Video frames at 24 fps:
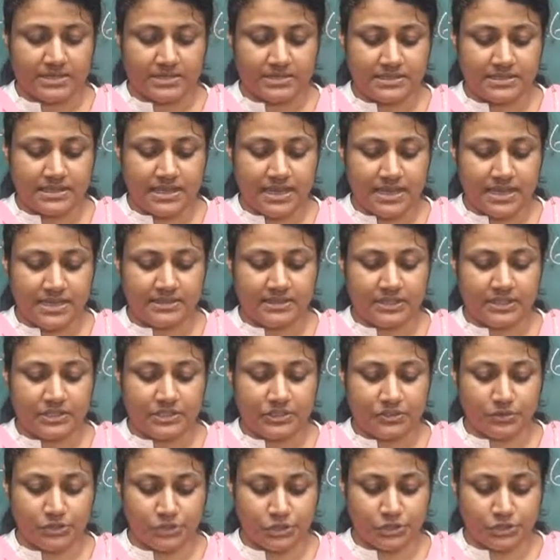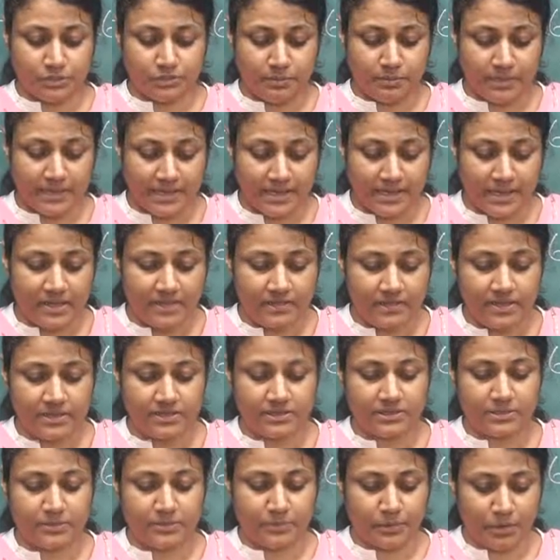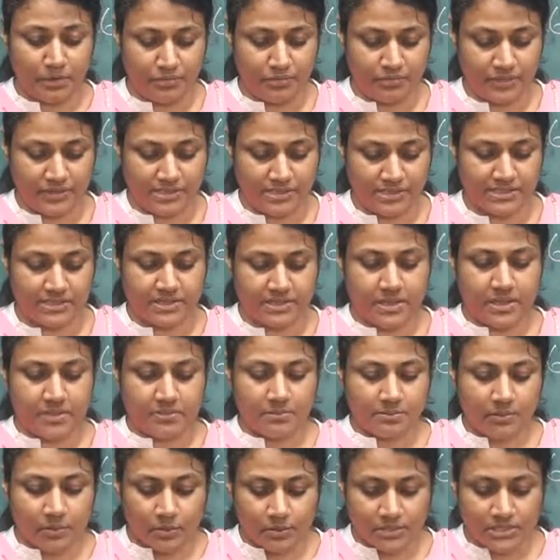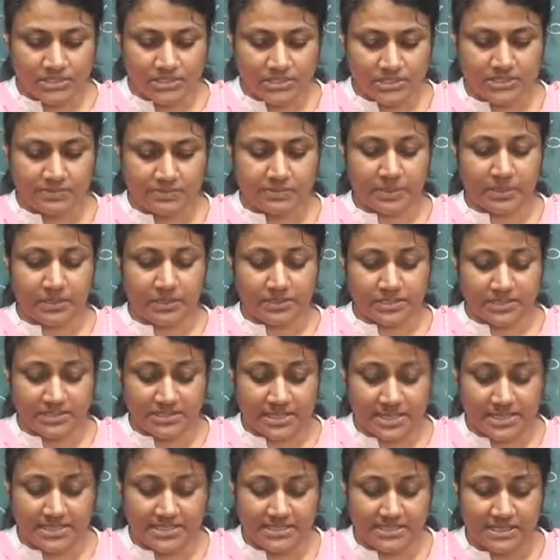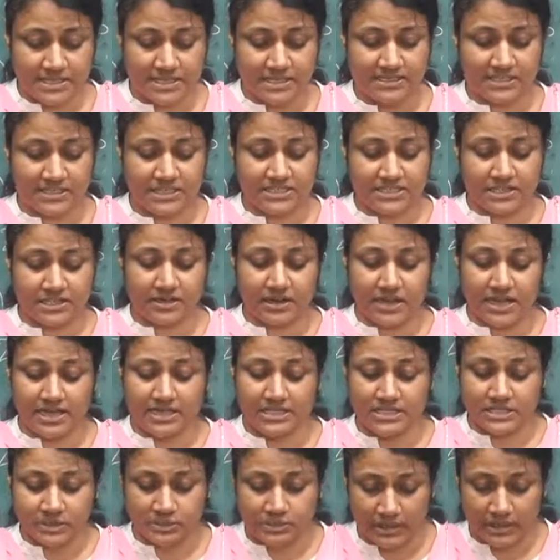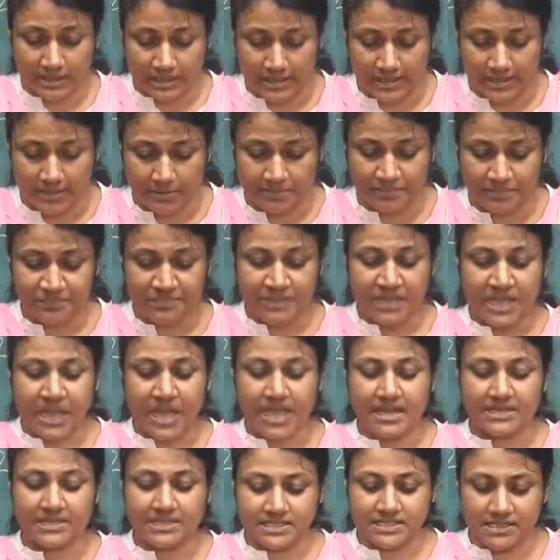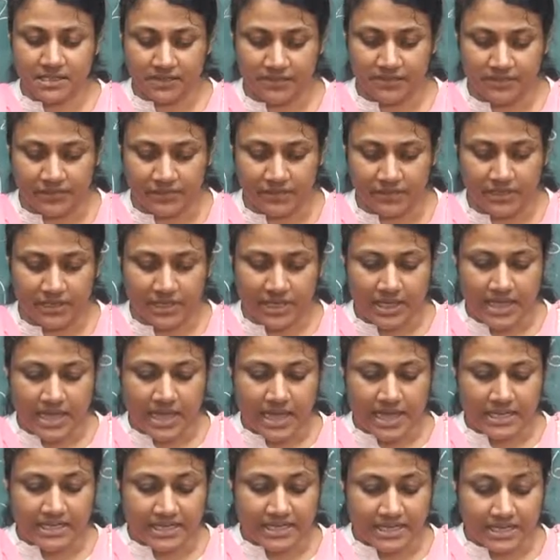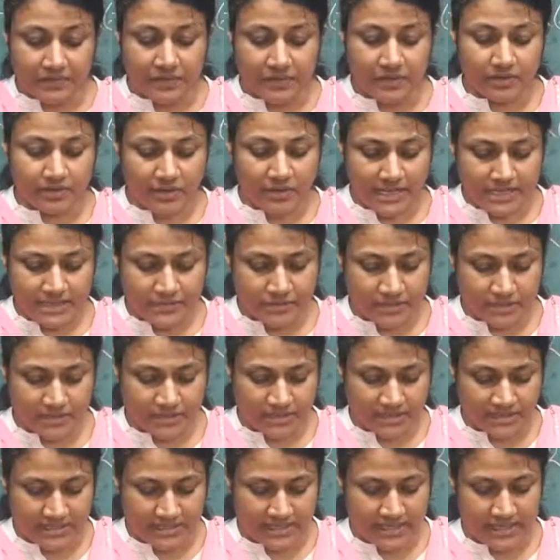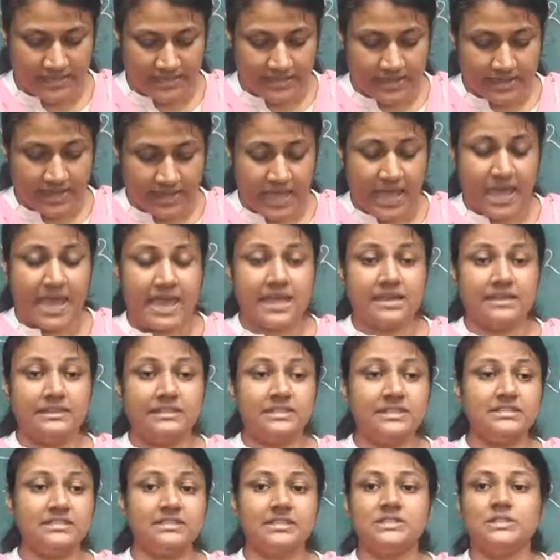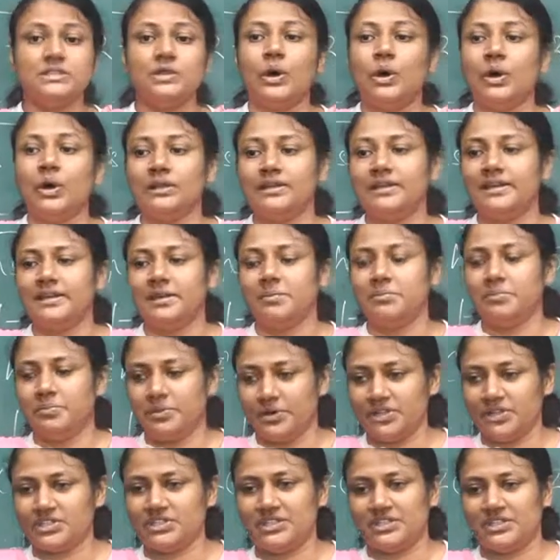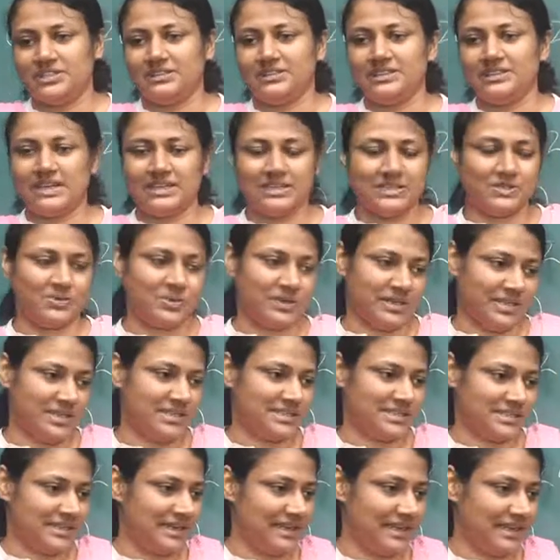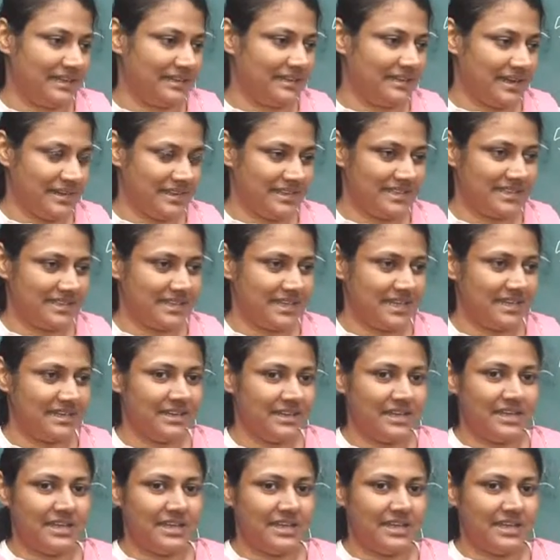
saying that you should believe in the prophets, Moses, because they said that Christ will come and suffer and he will rise from the dead, and this is all that I am preaching. That is what he is telling. Understand?